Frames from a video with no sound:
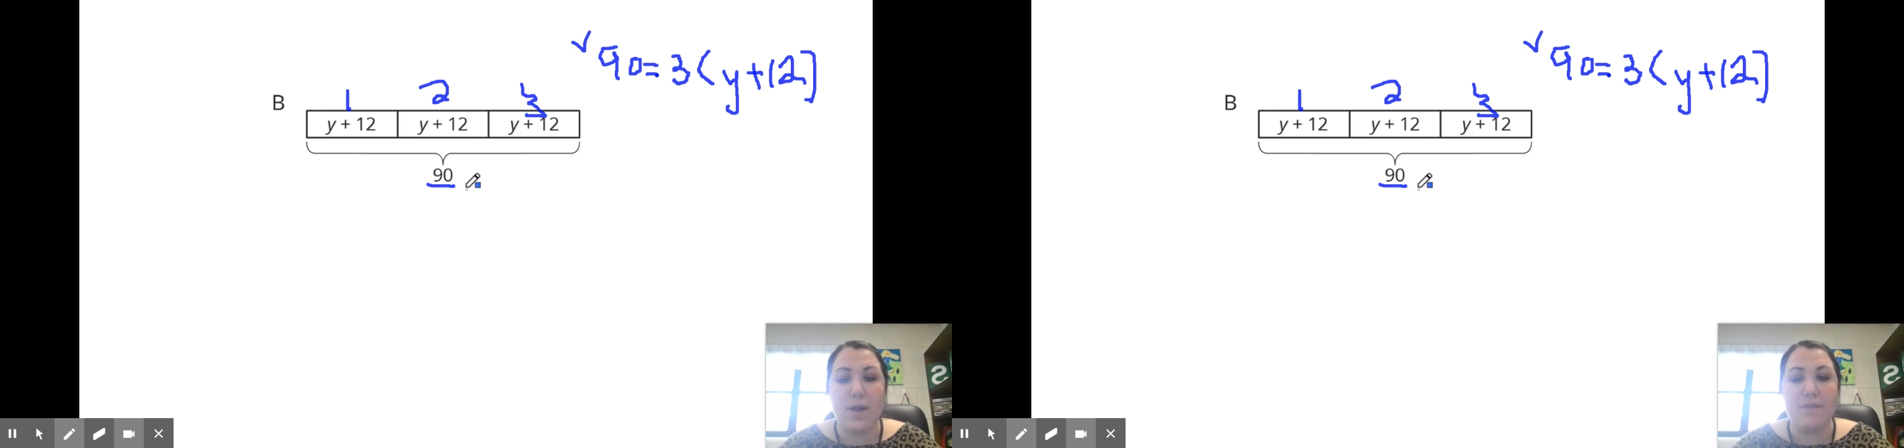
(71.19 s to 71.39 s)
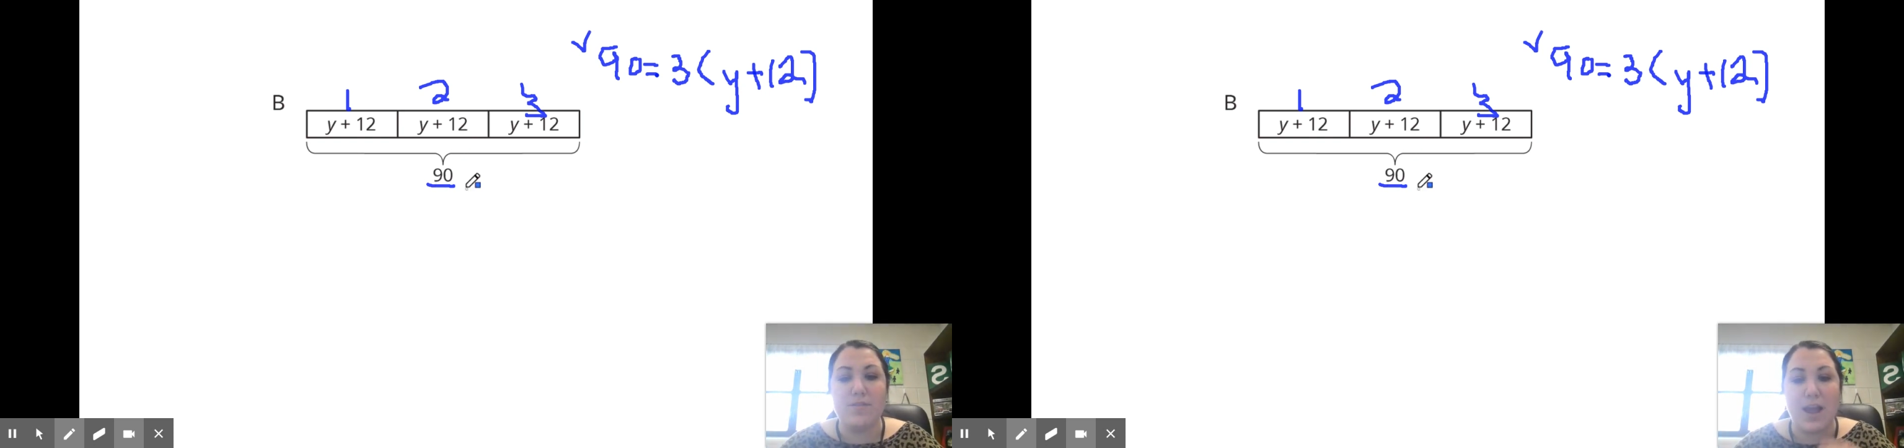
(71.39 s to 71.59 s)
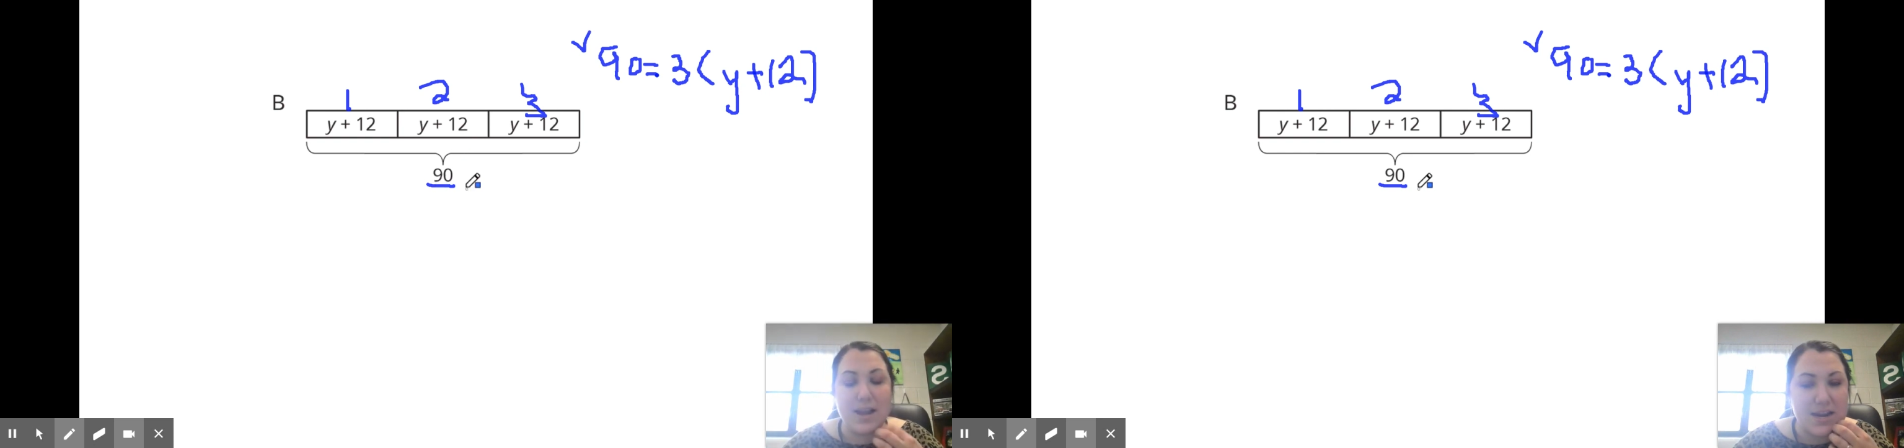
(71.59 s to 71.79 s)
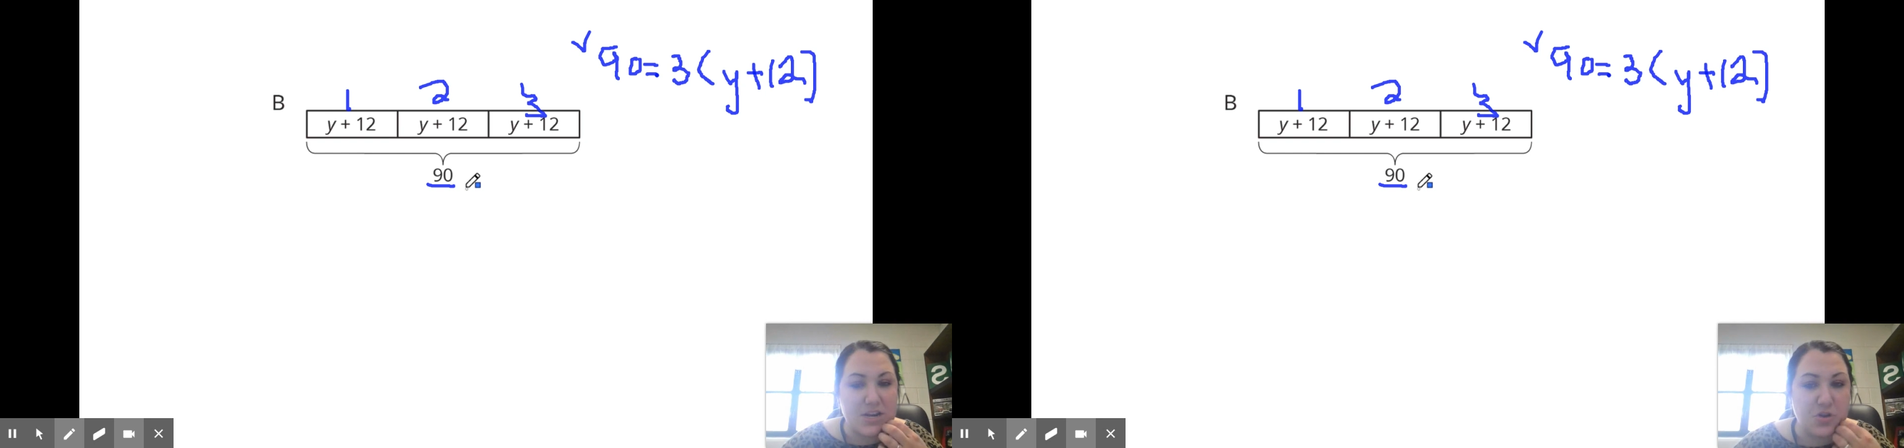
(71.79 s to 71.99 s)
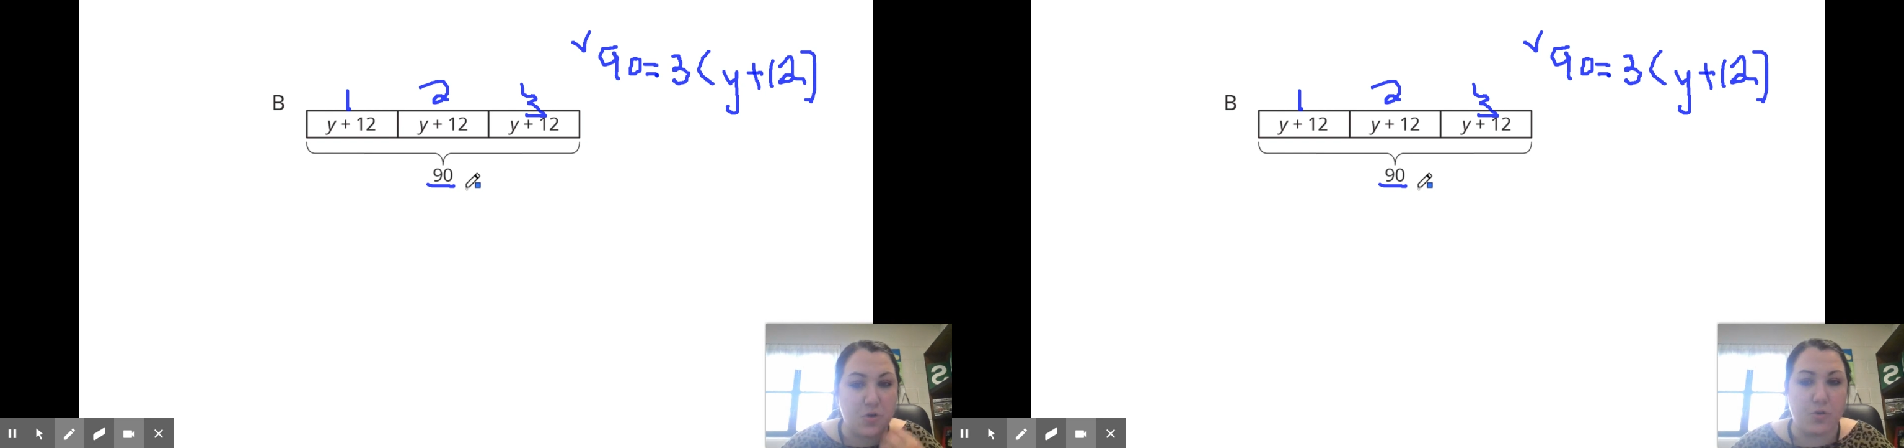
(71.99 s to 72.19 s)
I have 90
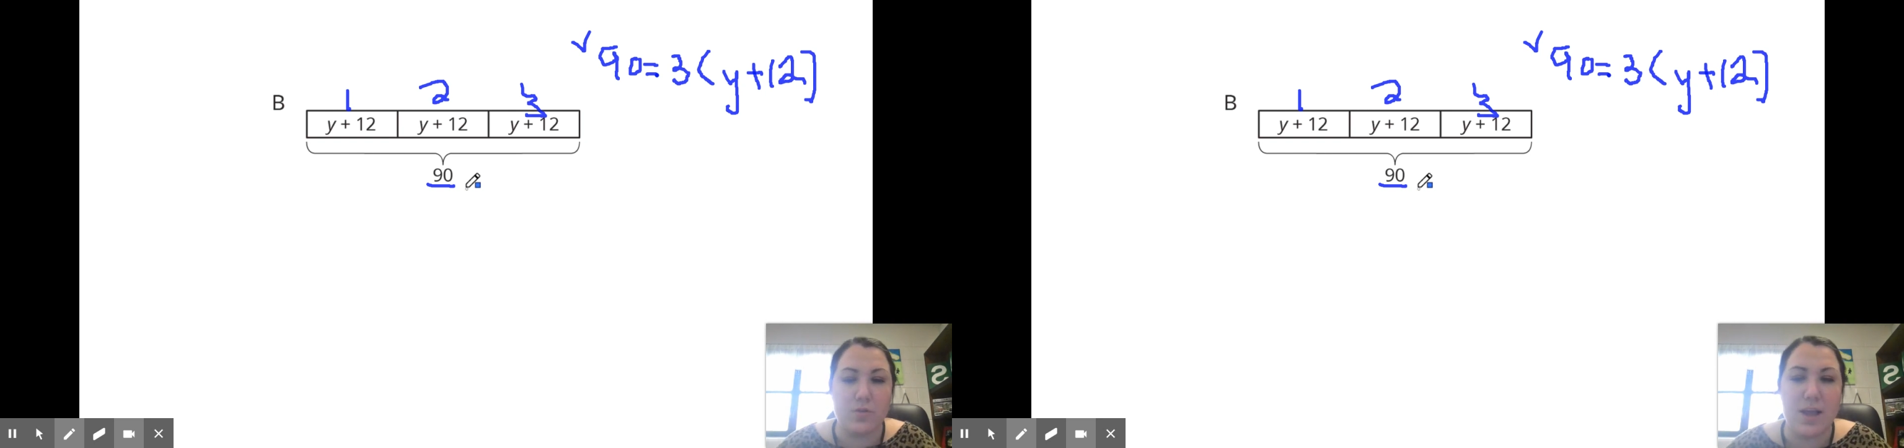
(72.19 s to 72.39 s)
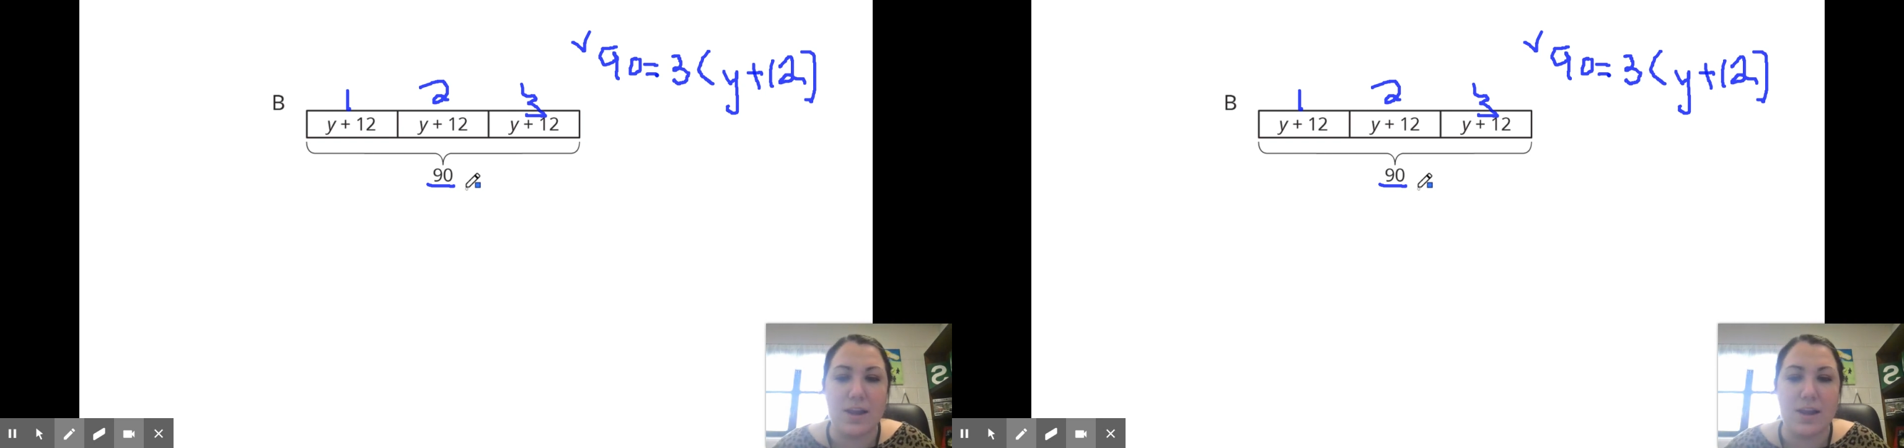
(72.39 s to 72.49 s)
total,